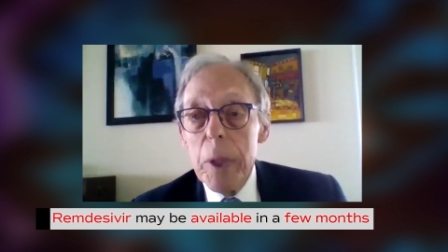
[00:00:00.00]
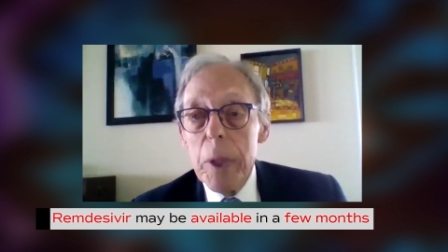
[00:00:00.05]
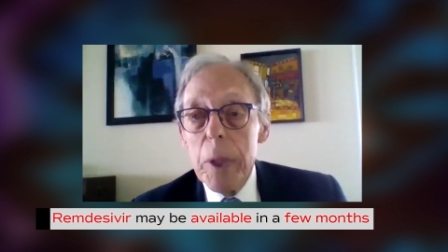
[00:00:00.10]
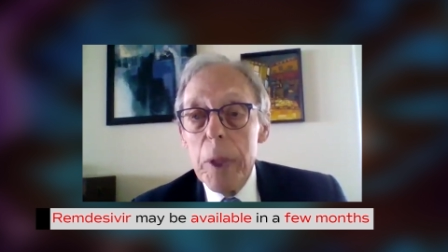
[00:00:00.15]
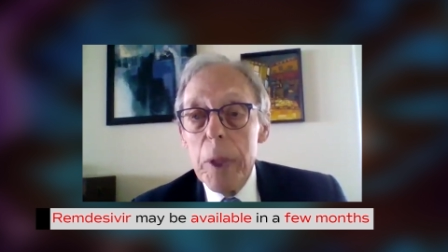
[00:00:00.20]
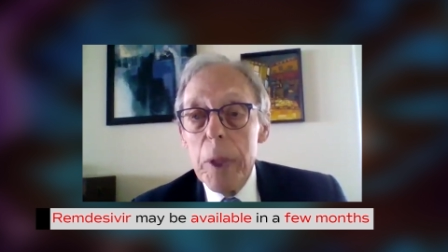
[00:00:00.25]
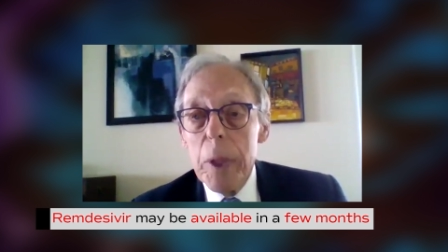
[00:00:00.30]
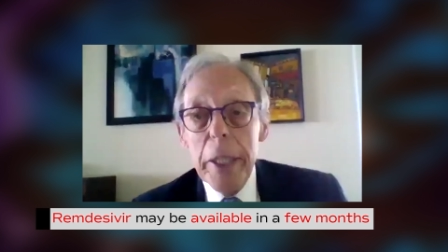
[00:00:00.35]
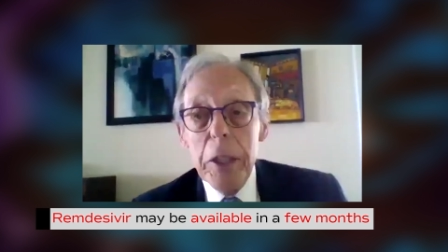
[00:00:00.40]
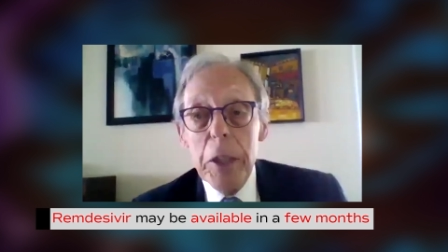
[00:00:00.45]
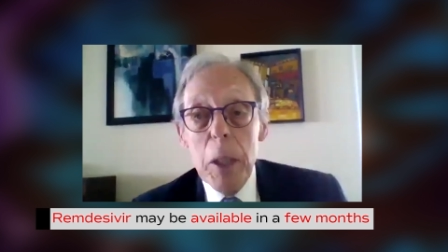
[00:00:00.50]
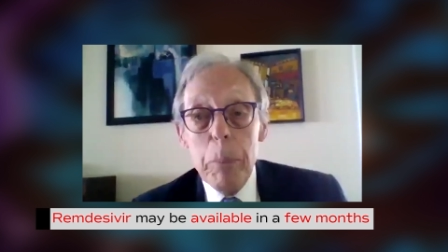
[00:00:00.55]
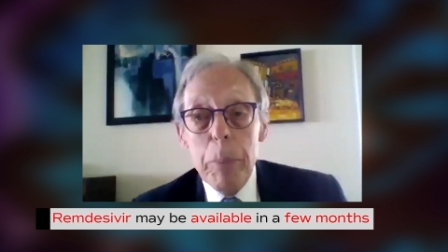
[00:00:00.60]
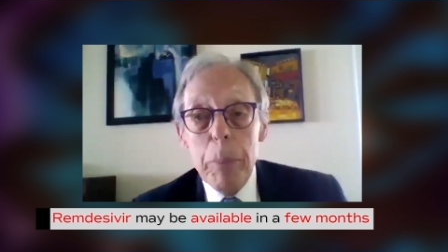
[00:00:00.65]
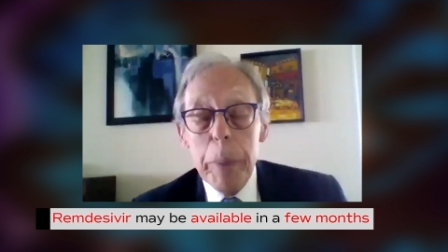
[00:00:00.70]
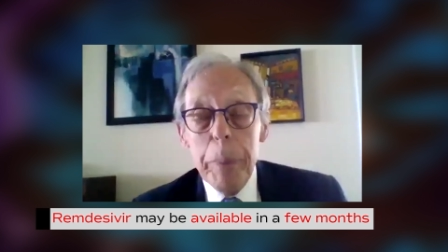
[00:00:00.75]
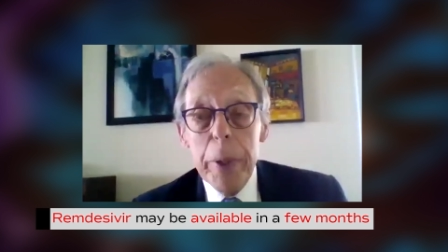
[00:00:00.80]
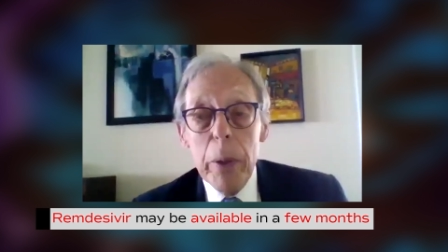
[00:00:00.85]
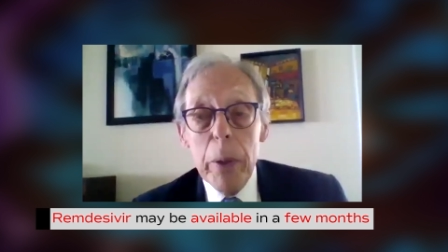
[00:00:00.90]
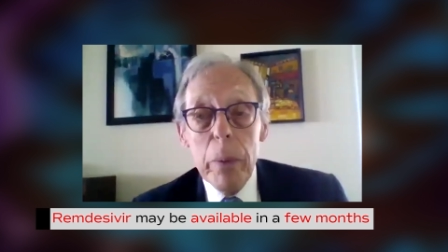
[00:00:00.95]
Well, this needs to
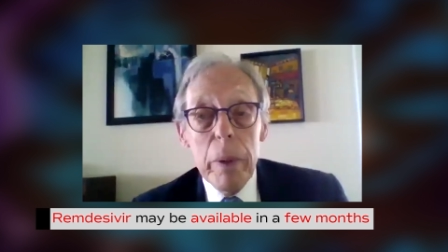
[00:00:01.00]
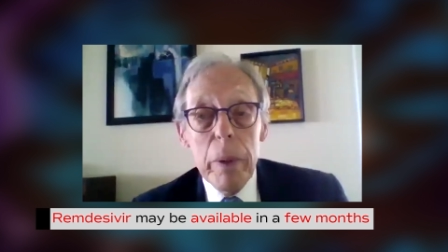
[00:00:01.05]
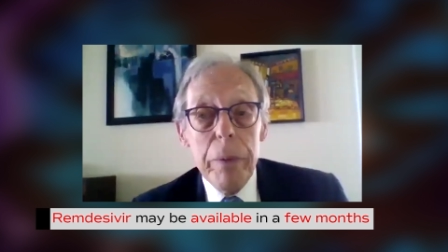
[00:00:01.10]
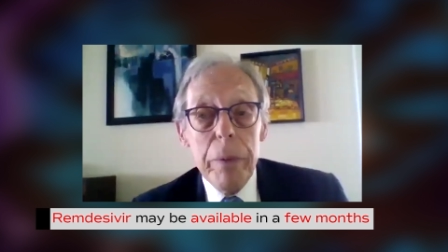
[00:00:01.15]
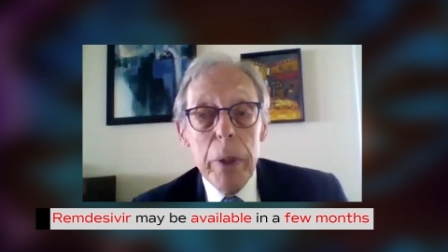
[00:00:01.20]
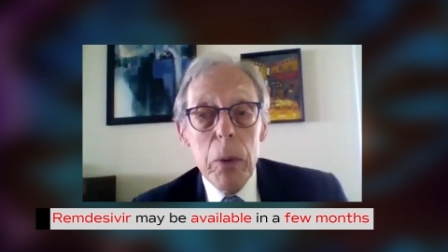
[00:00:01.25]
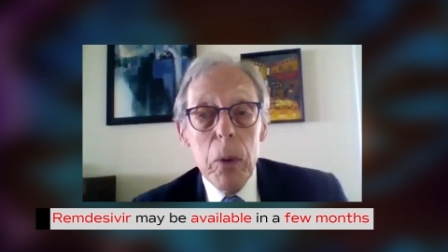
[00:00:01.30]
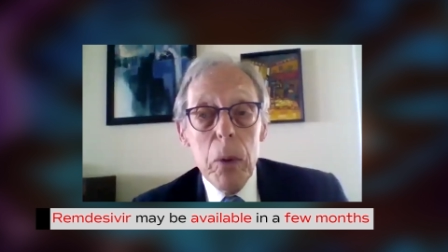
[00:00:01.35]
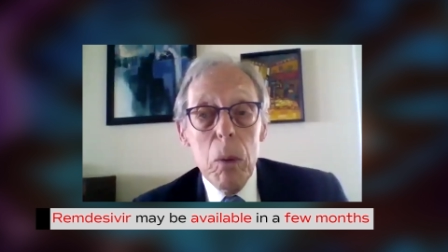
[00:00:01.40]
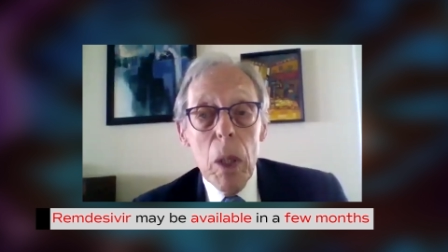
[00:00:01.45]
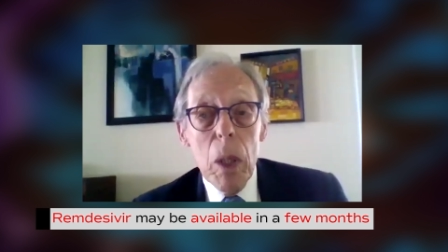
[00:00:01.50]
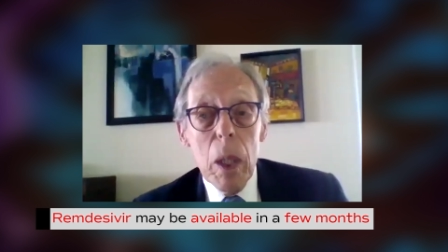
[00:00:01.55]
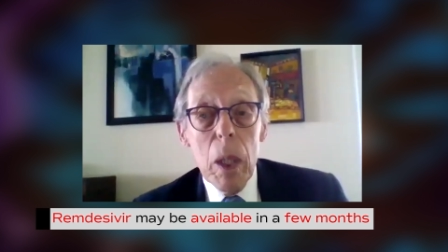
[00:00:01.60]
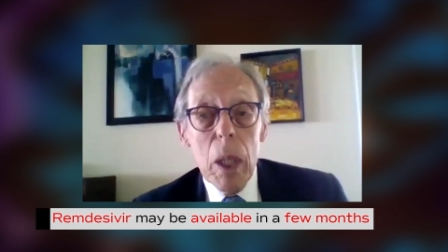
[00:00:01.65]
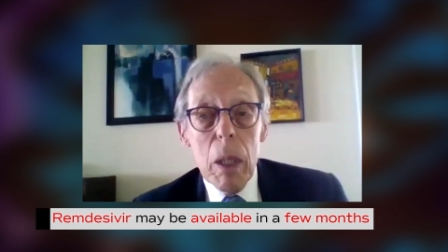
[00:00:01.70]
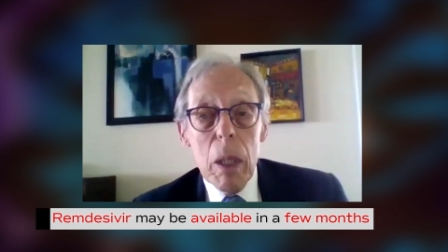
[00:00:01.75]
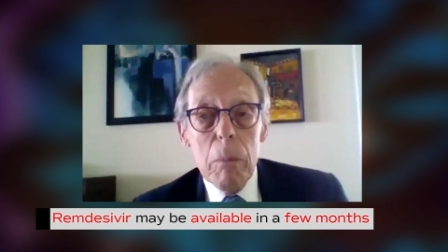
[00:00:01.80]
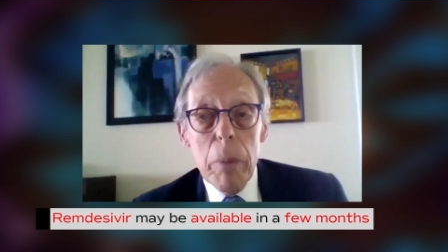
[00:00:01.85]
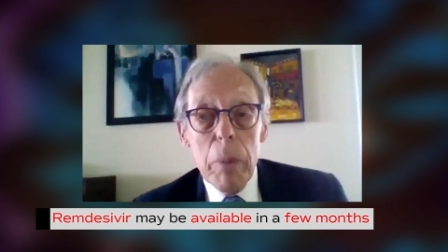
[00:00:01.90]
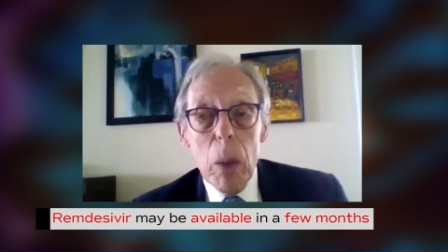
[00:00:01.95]
be peer reviewed,
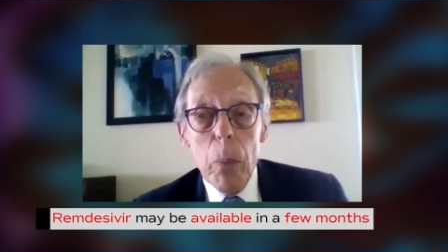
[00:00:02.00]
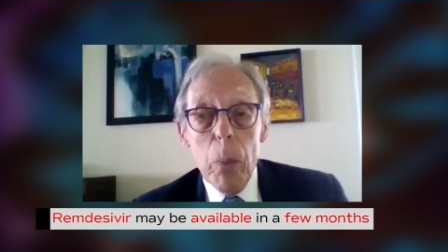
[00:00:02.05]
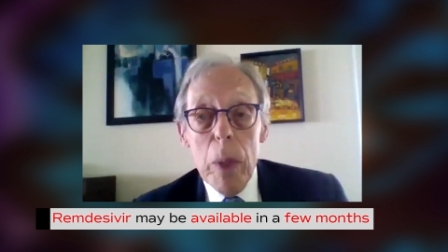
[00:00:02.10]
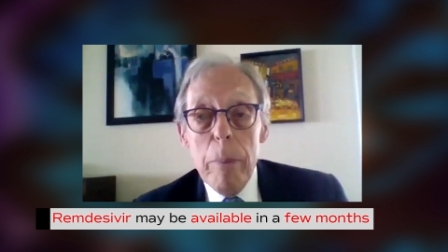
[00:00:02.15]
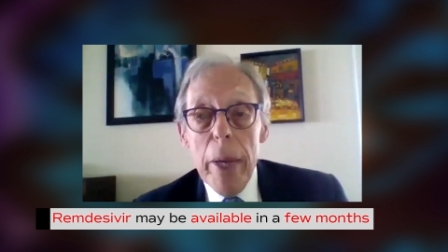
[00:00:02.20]
but